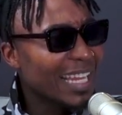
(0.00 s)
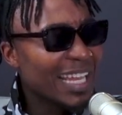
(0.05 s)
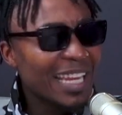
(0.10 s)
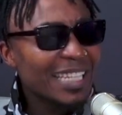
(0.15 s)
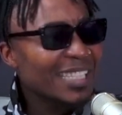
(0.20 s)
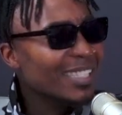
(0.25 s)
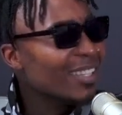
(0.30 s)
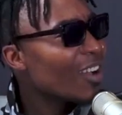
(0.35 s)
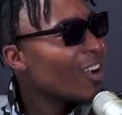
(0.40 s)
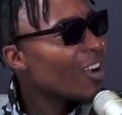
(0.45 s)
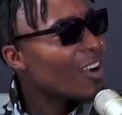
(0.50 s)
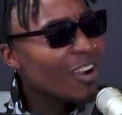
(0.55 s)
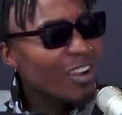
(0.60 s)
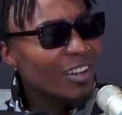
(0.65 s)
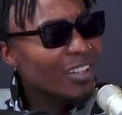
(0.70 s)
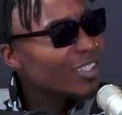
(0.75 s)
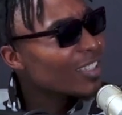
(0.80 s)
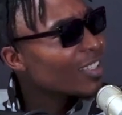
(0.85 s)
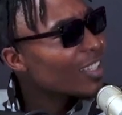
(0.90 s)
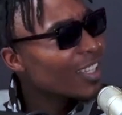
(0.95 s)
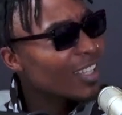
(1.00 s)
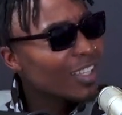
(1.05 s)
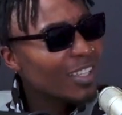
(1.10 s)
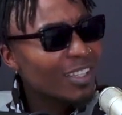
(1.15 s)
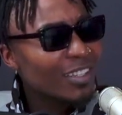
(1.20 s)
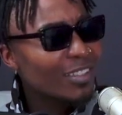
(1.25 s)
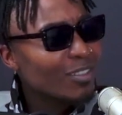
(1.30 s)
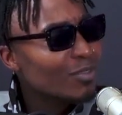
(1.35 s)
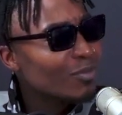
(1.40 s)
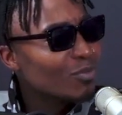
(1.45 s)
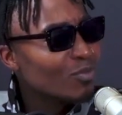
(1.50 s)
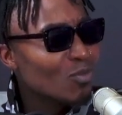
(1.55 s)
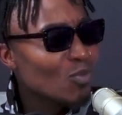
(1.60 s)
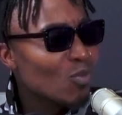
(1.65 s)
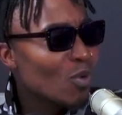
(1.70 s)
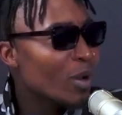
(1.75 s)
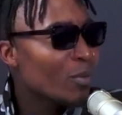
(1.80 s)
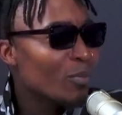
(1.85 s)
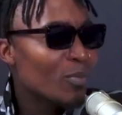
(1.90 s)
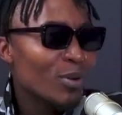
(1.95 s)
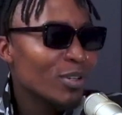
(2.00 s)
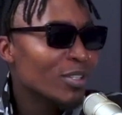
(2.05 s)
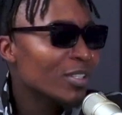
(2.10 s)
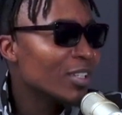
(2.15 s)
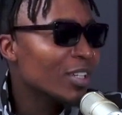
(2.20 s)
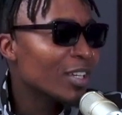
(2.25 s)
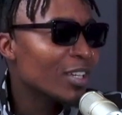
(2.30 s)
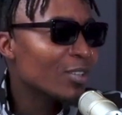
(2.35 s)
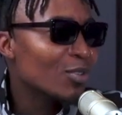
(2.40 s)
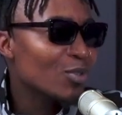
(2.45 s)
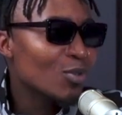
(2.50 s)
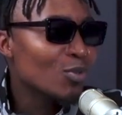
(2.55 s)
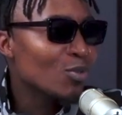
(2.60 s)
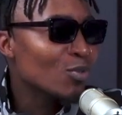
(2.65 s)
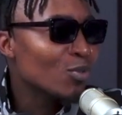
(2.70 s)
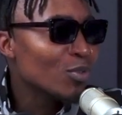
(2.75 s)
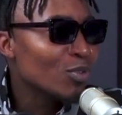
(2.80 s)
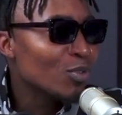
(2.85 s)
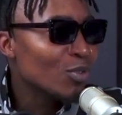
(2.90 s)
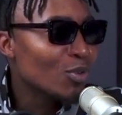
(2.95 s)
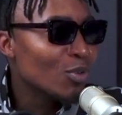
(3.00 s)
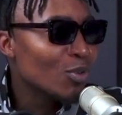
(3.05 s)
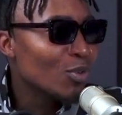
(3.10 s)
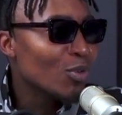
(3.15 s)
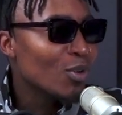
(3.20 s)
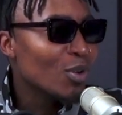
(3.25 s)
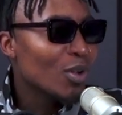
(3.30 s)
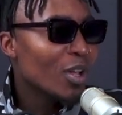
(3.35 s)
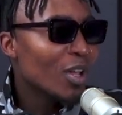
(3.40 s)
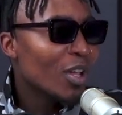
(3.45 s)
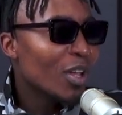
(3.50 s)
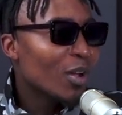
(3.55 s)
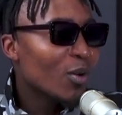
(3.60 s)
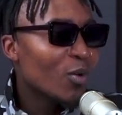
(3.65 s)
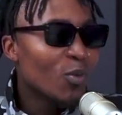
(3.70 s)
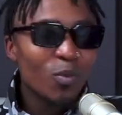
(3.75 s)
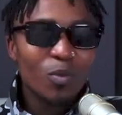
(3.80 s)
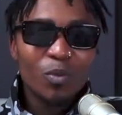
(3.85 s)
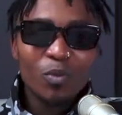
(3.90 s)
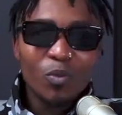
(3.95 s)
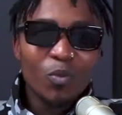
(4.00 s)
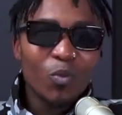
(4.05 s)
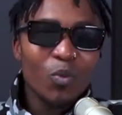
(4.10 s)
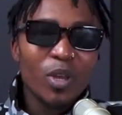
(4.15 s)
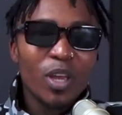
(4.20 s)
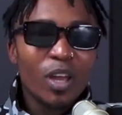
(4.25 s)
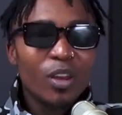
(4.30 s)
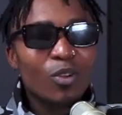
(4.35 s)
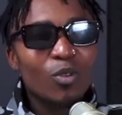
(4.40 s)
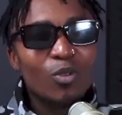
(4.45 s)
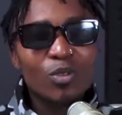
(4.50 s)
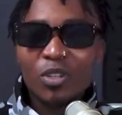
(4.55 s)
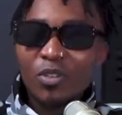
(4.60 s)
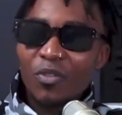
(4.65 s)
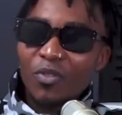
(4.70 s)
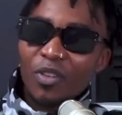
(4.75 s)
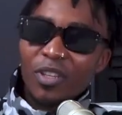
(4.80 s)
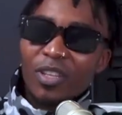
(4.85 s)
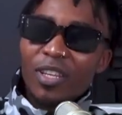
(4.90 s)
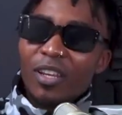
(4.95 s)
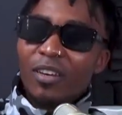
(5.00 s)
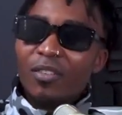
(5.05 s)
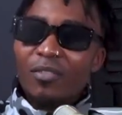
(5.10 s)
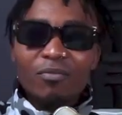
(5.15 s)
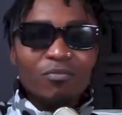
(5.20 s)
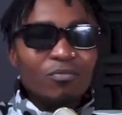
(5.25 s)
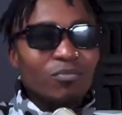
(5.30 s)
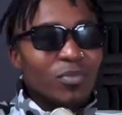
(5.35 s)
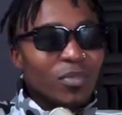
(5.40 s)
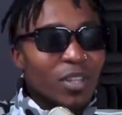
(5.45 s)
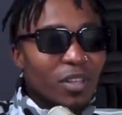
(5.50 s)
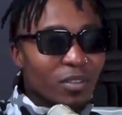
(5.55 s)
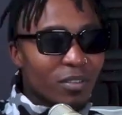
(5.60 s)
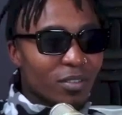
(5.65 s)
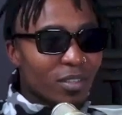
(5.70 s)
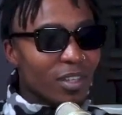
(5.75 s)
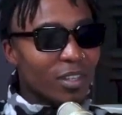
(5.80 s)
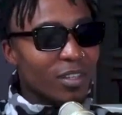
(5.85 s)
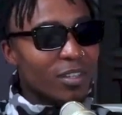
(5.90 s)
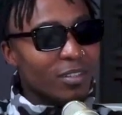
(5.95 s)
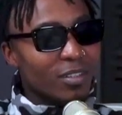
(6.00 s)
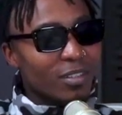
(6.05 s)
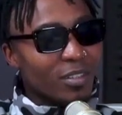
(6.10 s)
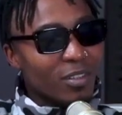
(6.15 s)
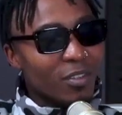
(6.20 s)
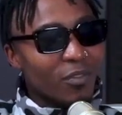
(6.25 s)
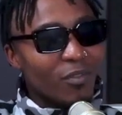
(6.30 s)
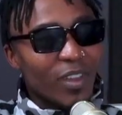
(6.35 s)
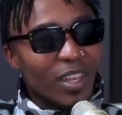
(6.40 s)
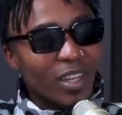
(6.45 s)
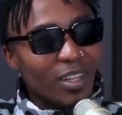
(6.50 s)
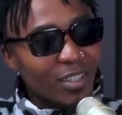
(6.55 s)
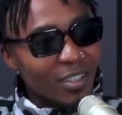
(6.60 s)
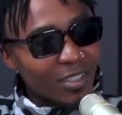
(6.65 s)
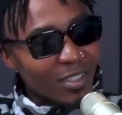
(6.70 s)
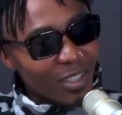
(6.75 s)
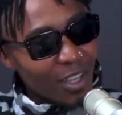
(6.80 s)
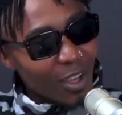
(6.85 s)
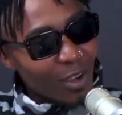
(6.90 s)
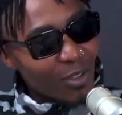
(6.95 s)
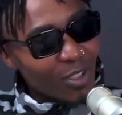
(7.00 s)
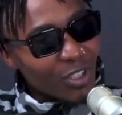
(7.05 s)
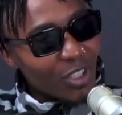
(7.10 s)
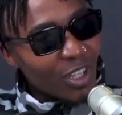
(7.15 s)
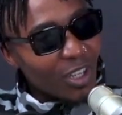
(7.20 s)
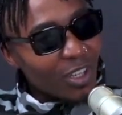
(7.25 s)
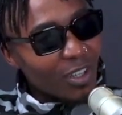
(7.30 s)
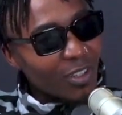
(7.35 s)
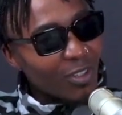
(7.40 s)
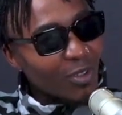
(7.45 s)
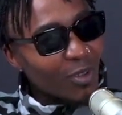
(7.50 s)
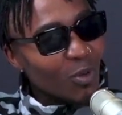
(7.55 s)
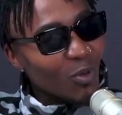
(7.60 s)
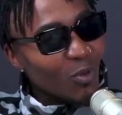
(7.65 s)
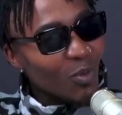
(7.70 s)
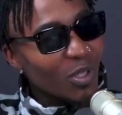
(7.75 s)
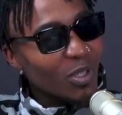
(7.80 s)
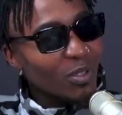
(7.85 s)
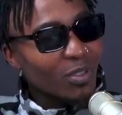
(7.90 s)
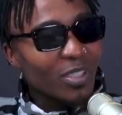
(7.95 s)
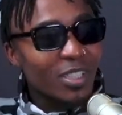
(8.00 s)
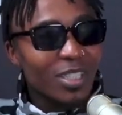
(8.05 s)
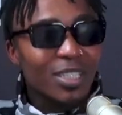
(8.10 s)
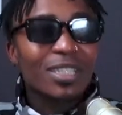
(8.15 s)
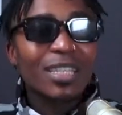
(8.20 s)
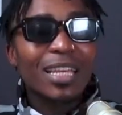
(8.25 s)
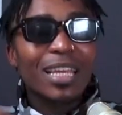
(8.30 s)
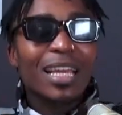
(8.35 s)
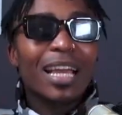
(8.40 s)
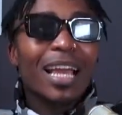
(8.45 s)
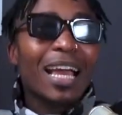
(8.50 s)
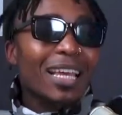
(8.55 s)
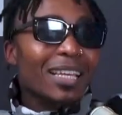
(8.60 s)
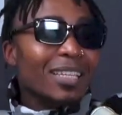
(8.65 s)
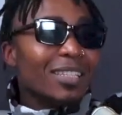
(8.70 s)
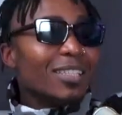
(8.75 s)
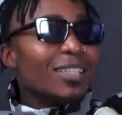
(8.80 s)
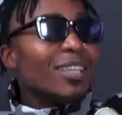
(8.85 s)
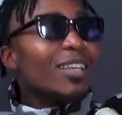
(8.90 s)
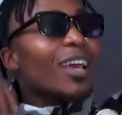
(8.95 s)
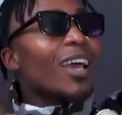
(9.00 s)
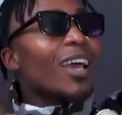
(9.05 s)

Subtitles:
That is the hardest thing one person can do, you know. We are no different than the vendors out here, you know. We just saying, guys,